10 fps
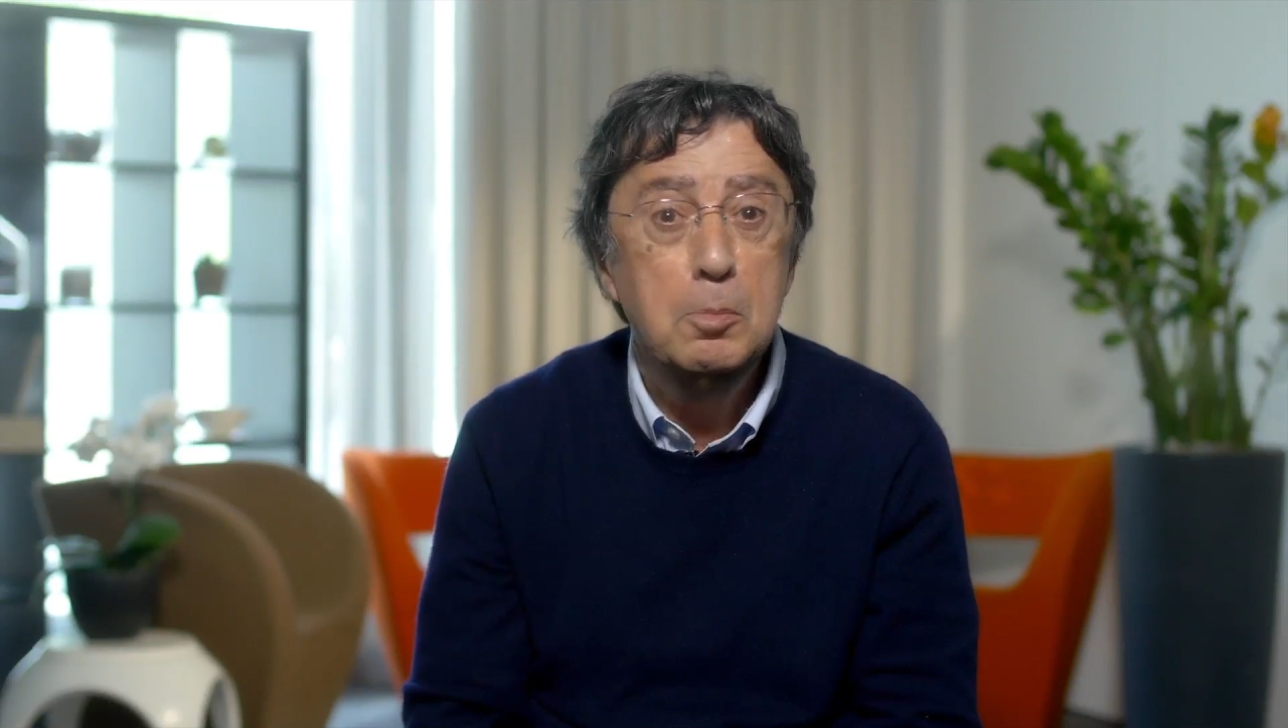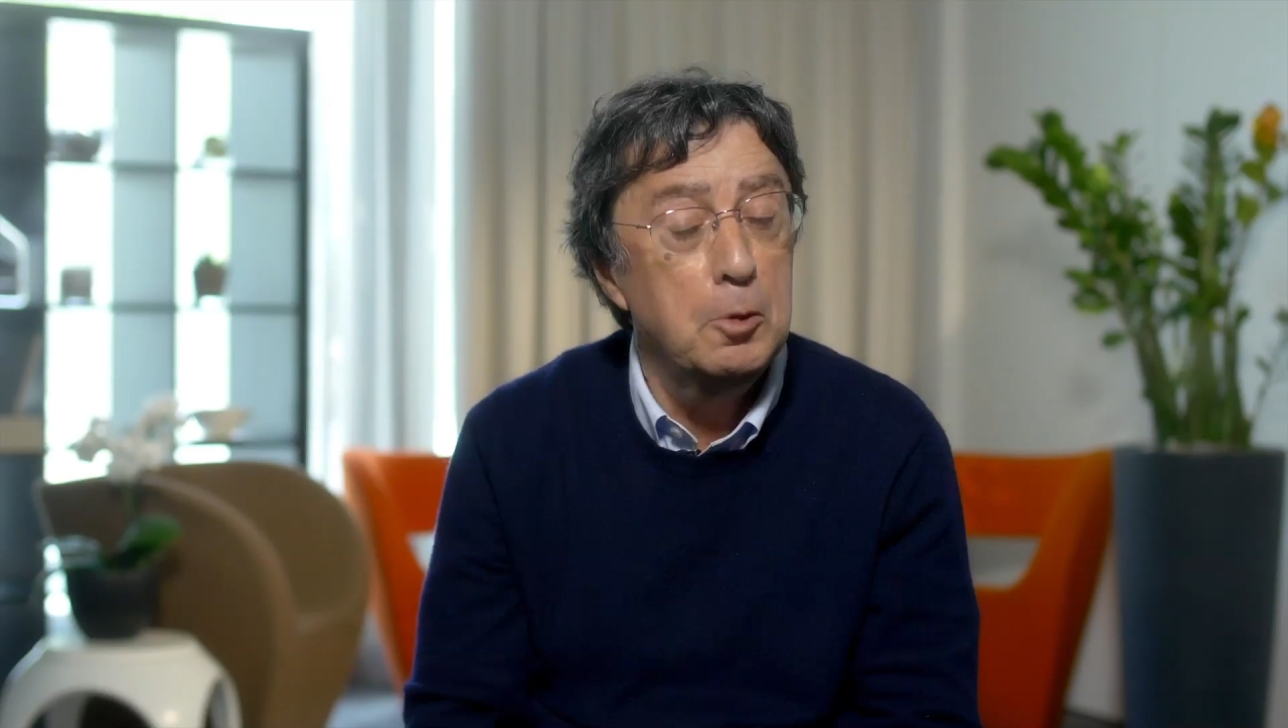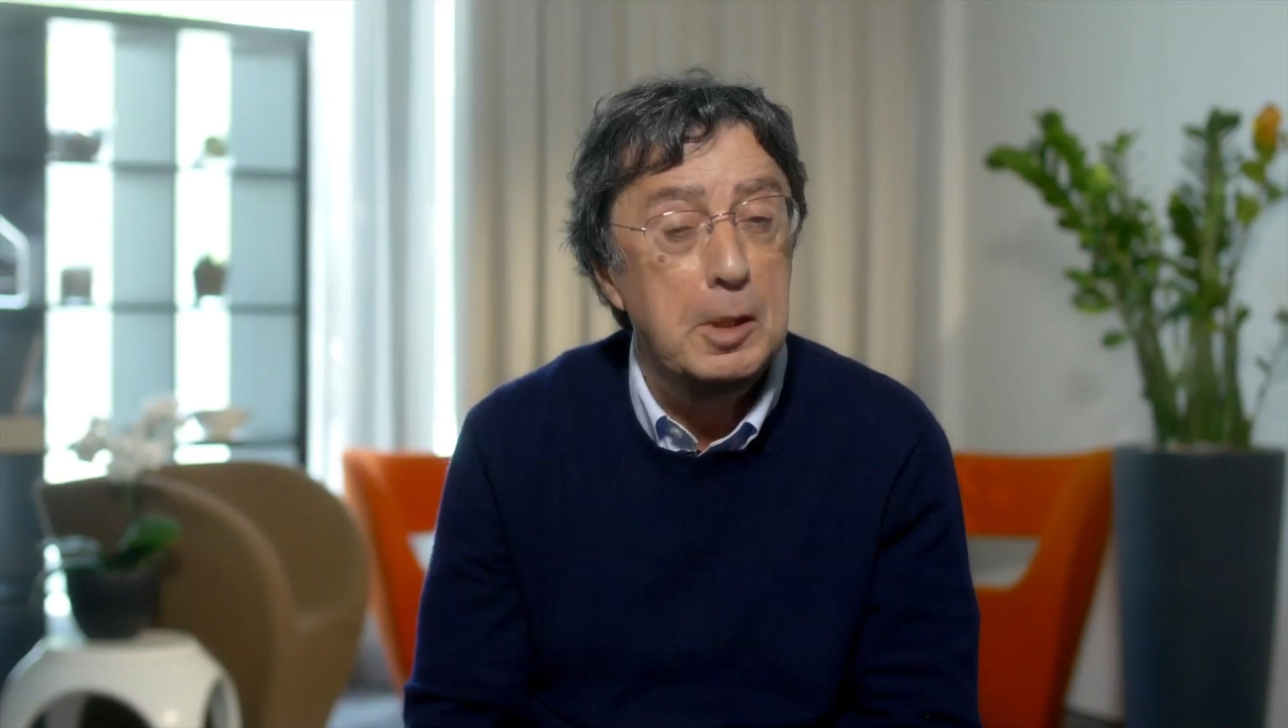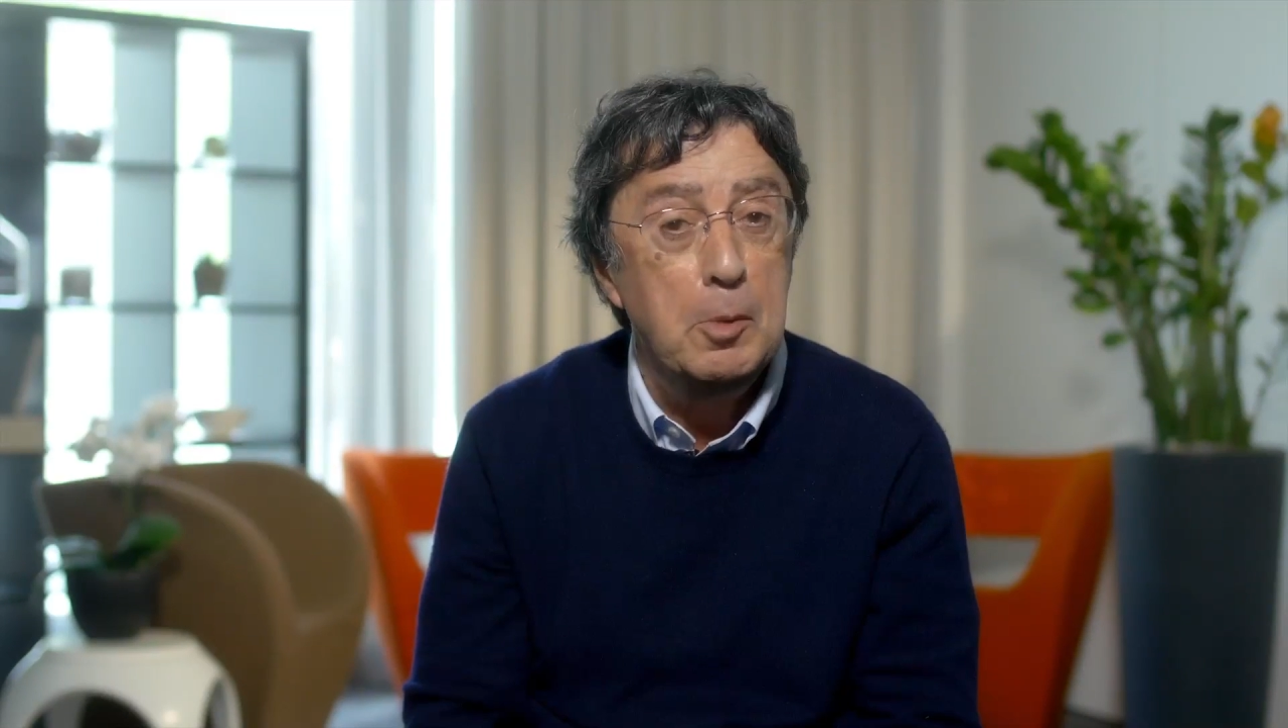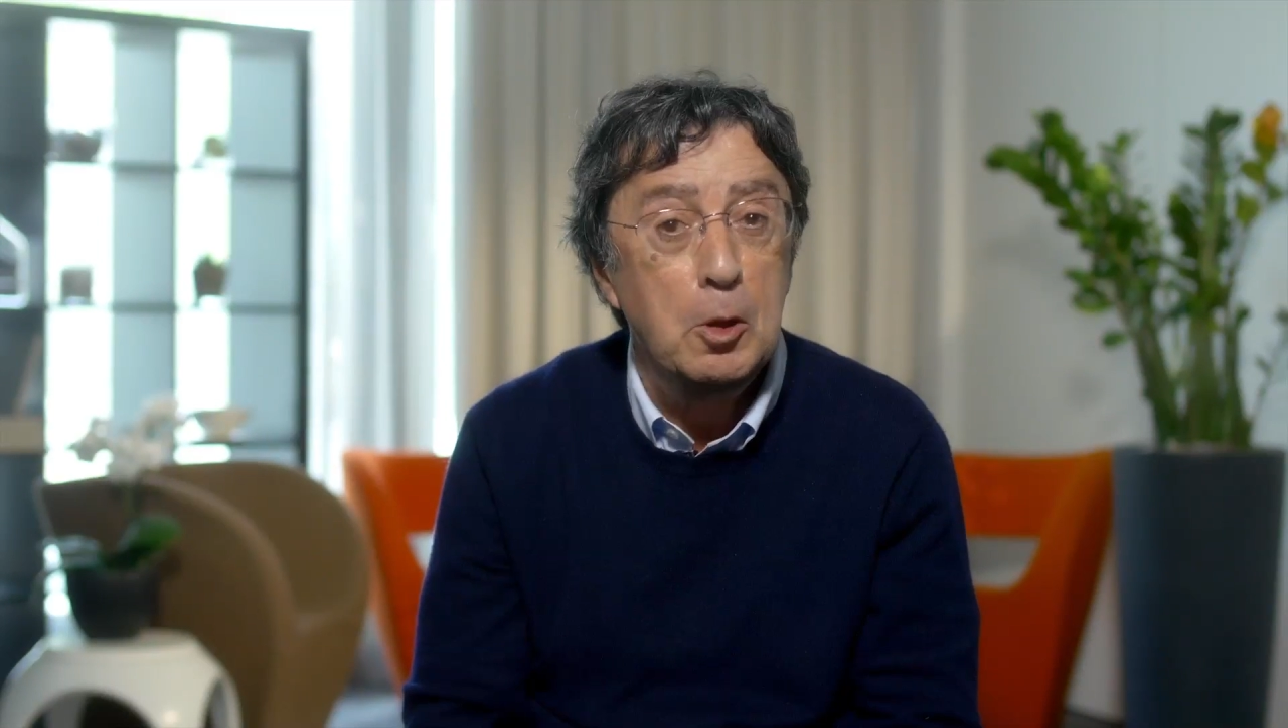
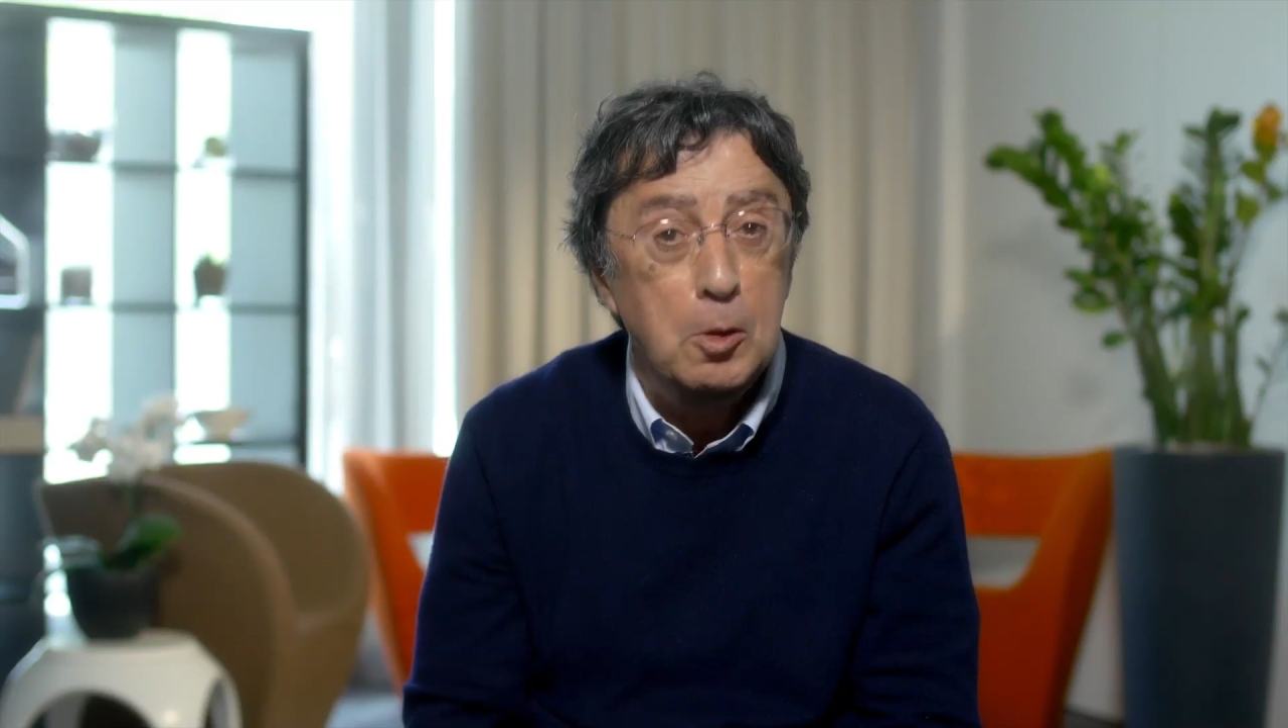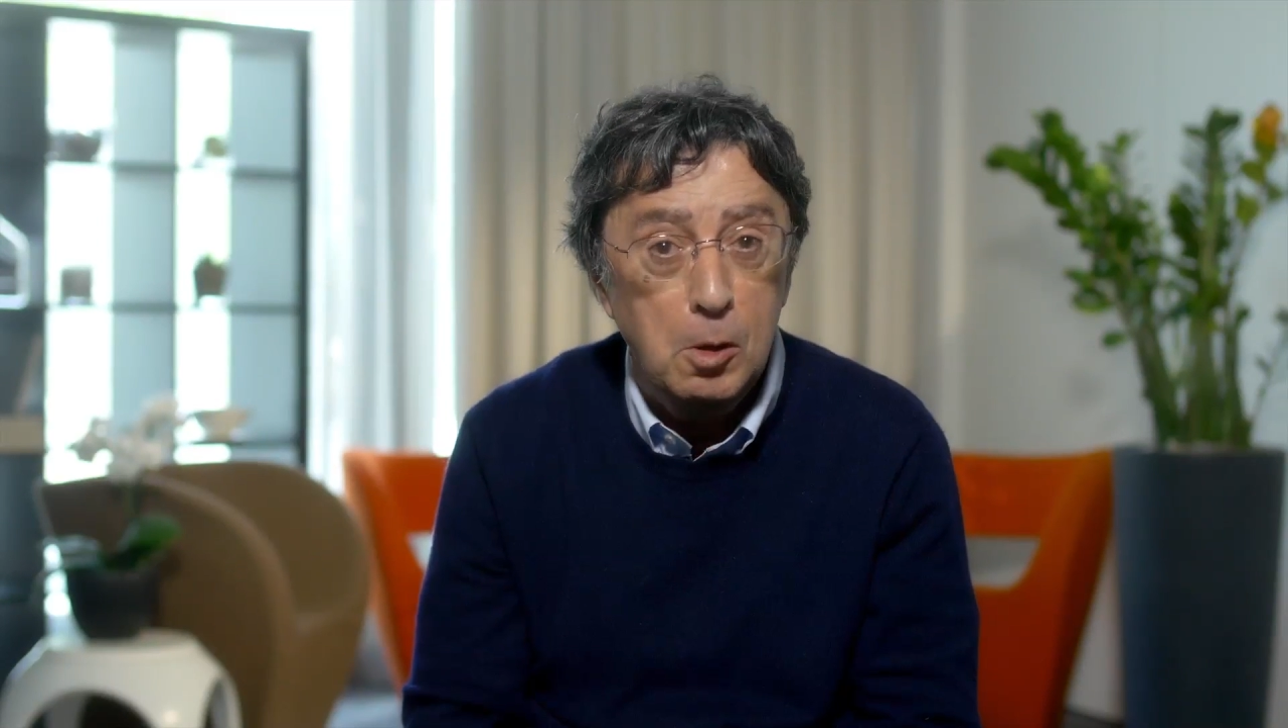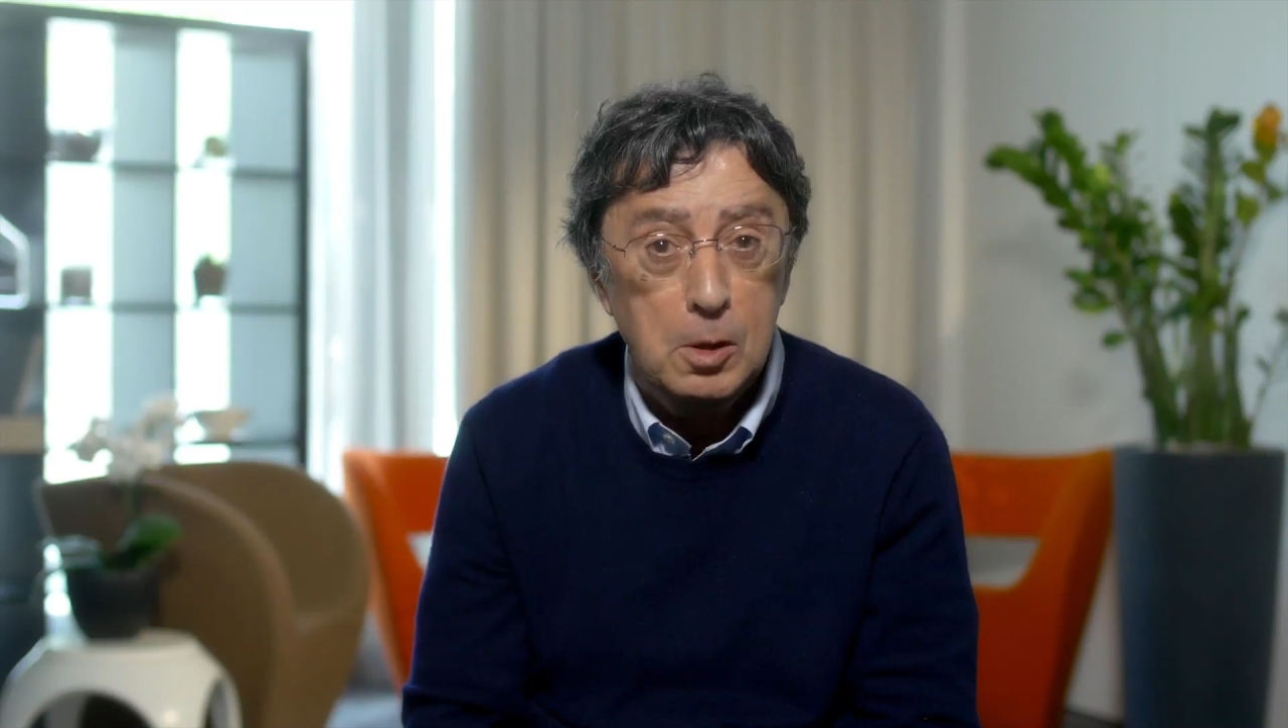ProTaper